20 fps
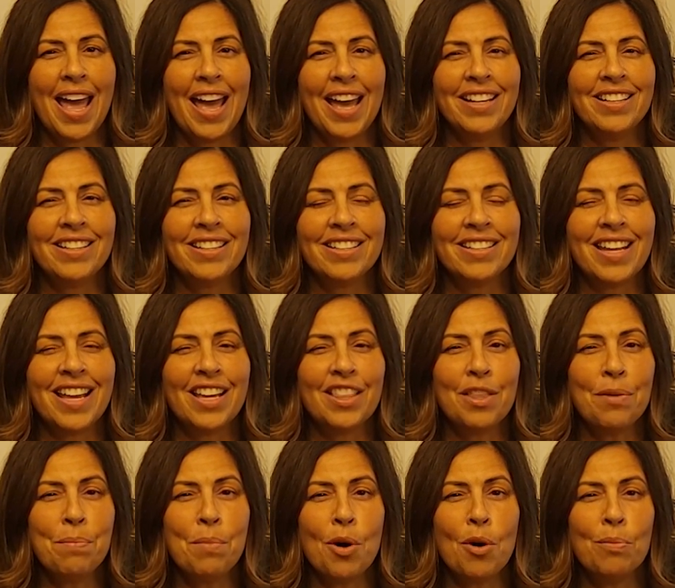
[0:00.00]
And just take
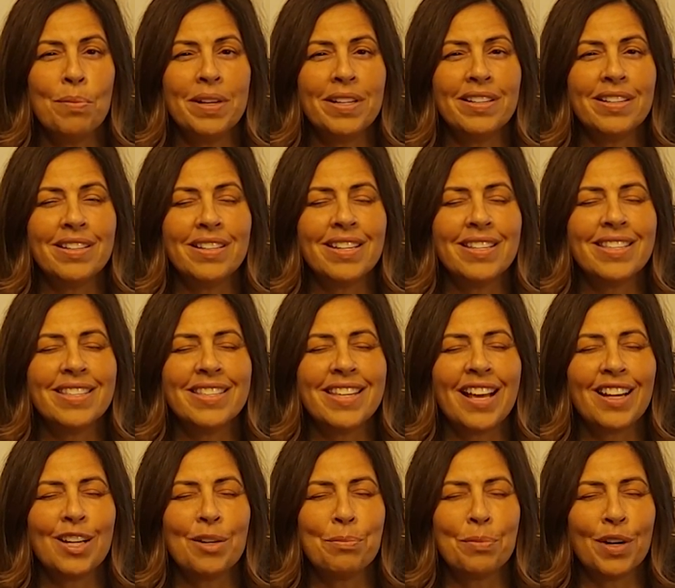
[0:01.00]
the moment to
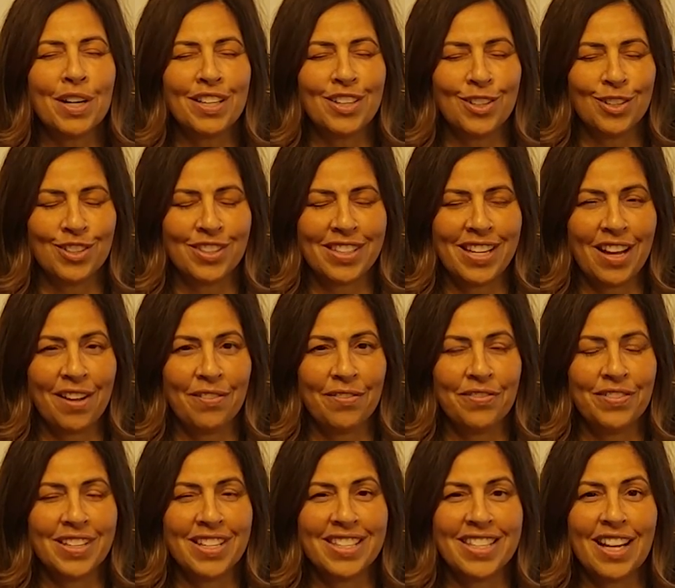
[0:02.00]
celebrate yourself,
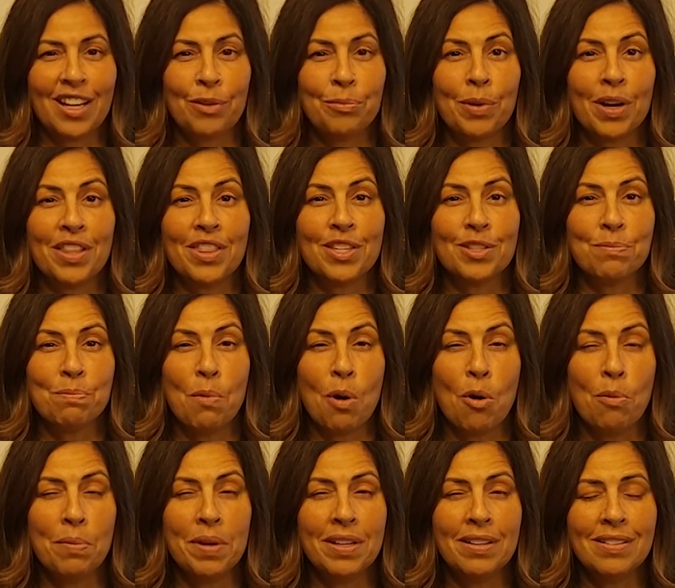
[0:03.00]
to celebrate this
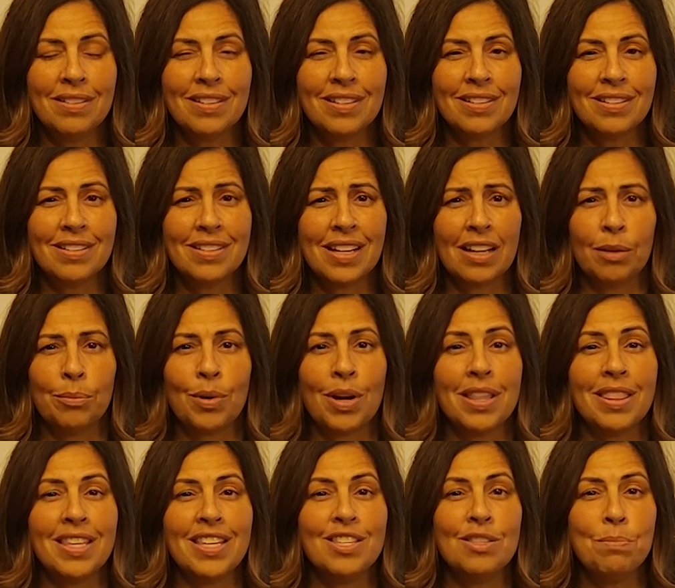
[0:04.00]
moment,
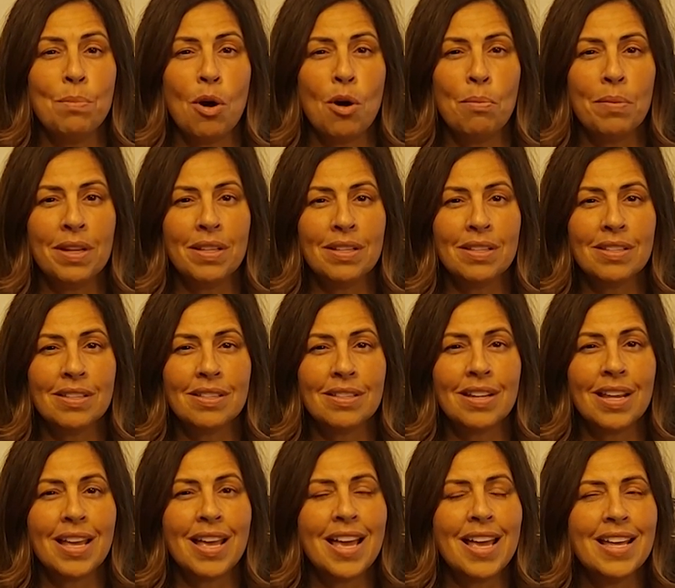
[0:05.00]
celebrate these moments,
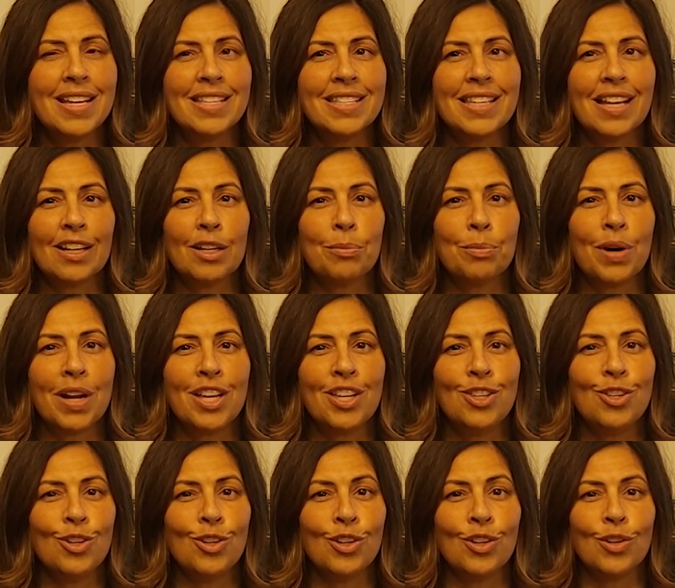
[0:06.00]
celebrate
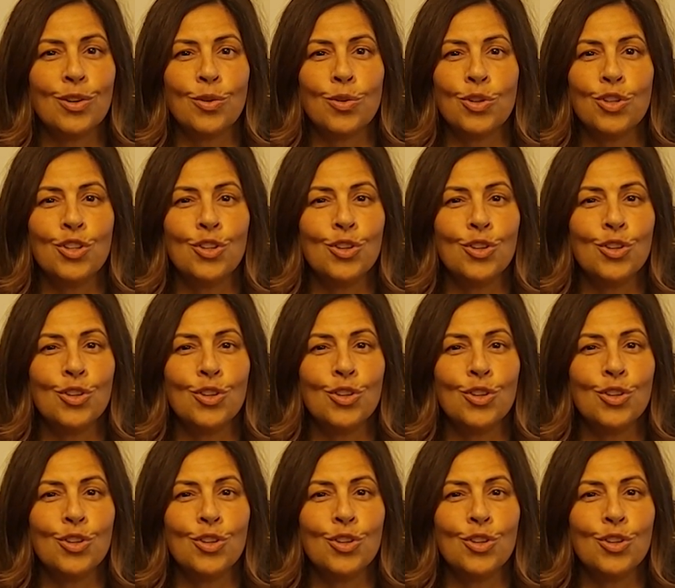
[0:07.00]
your